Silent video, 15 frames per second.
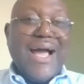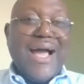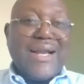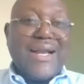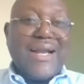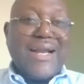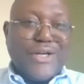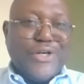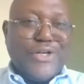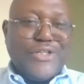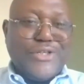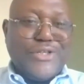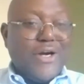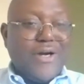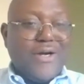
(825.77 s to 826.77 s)

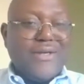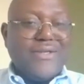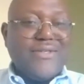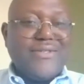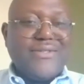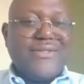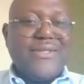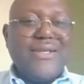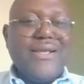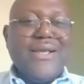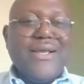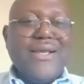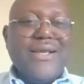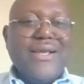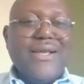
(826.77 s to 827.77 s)
agricultural sector
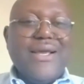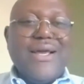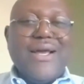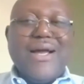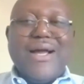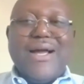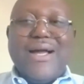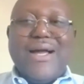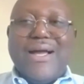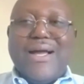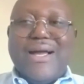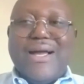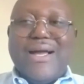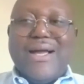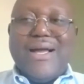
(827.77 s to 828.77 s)
for us.
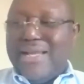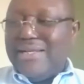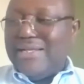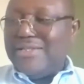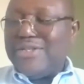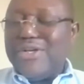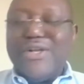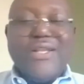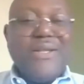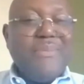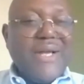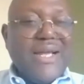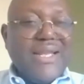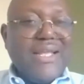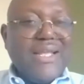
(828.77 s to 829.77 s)
And
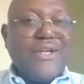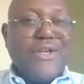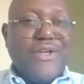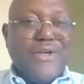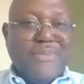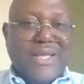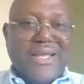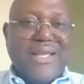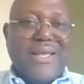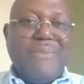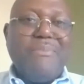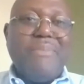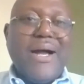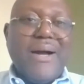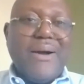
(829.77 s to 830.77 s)
it's all about
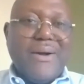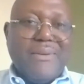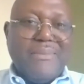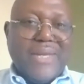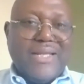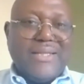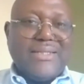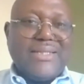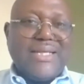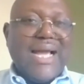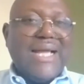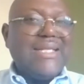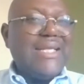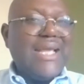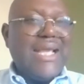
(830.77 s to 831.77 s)
economic empowerment
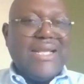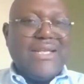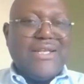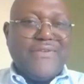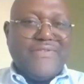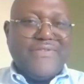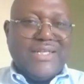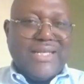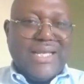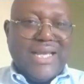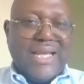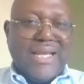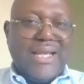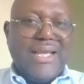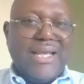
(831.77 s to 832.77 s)
at the end of the
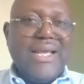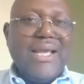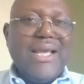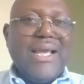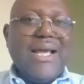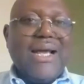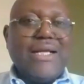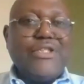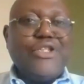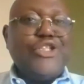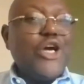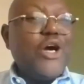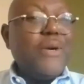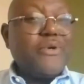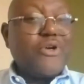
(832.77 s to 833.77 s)
day.
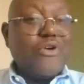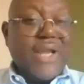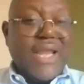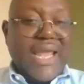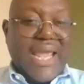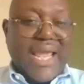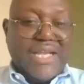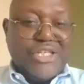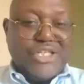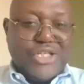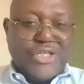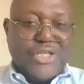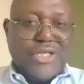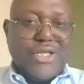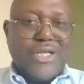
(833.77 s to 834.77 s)
Job
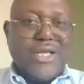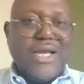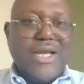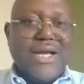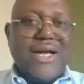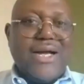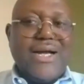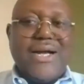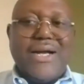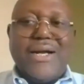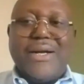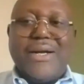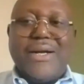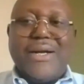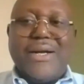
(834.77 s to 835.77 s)
creation.
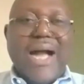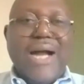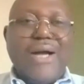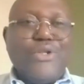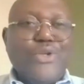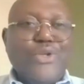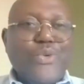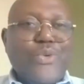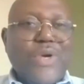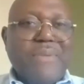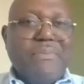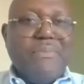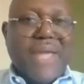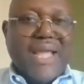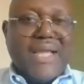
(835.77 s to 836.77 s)

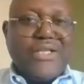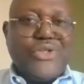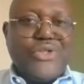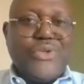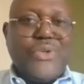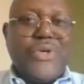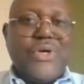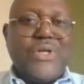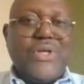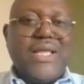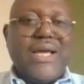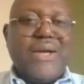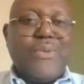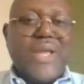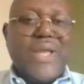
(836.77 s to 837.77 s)
How do we
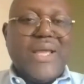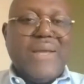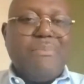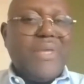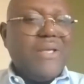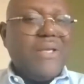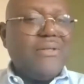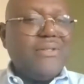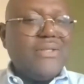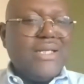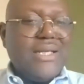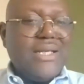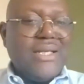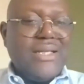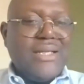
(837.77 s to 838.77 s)
make sure that
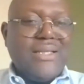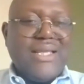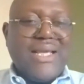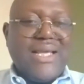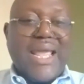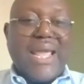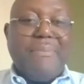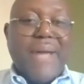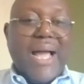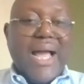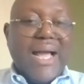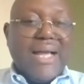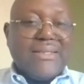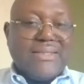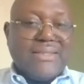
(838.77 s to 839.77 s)
we are building
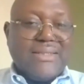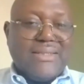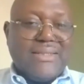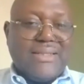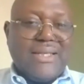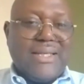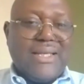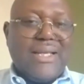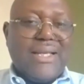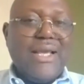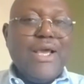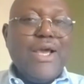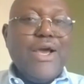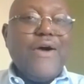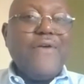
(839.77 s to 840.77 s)
the
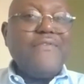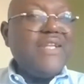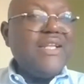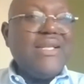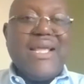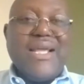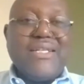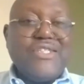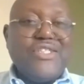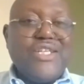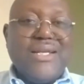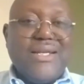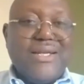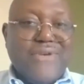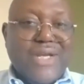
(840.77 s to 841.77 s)
capacity of the
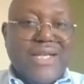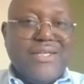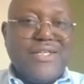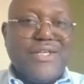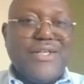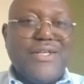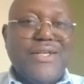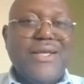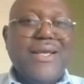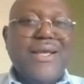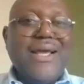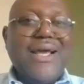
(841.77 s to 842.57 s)
next generation